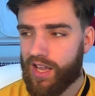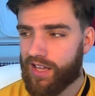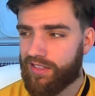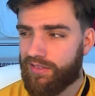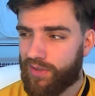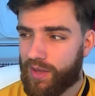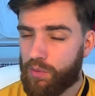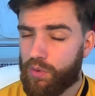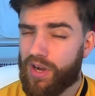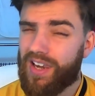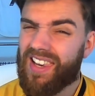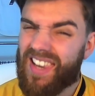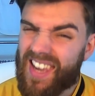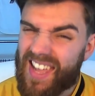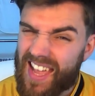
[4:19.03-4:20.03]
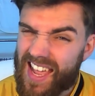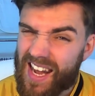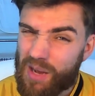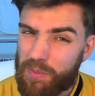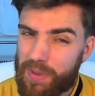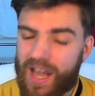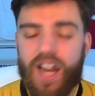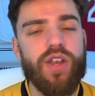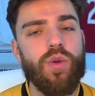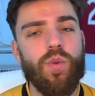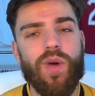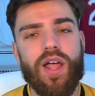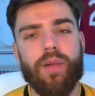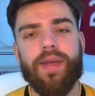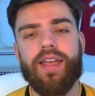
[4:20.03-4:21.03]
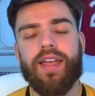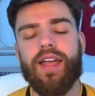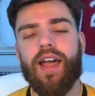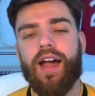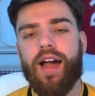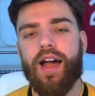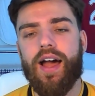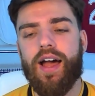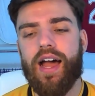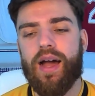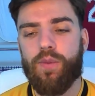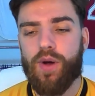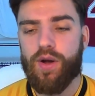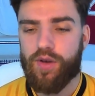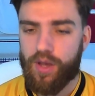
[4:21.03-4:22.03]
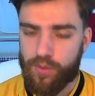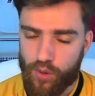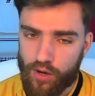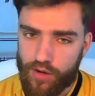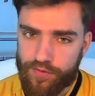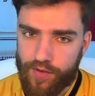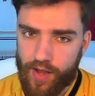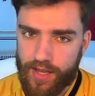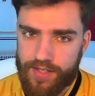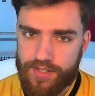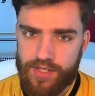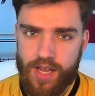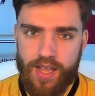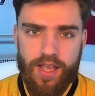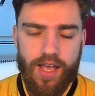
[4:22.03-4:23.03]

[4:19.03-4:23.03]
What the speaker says: I thought they were a little bit underwhelming at World Cup qualifiers,